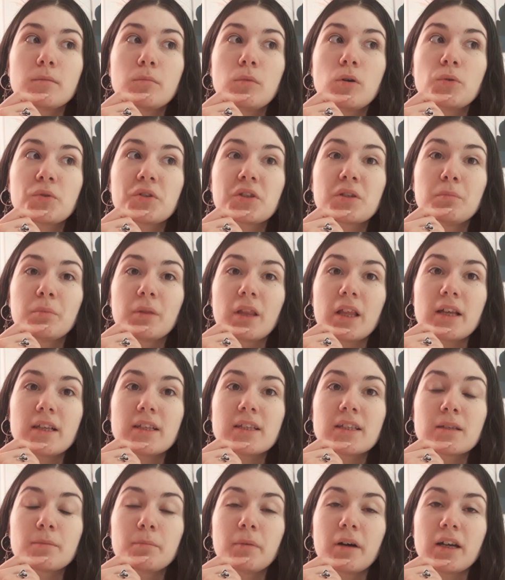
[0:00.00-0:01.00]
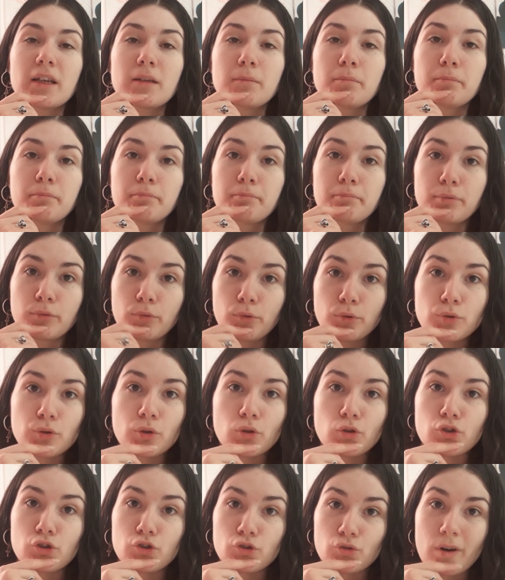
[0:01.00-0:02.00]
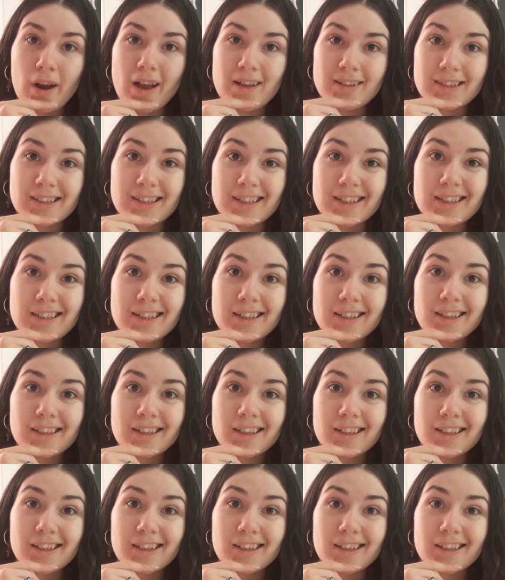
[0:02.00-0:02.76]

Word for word: most blessed by Pluto's transit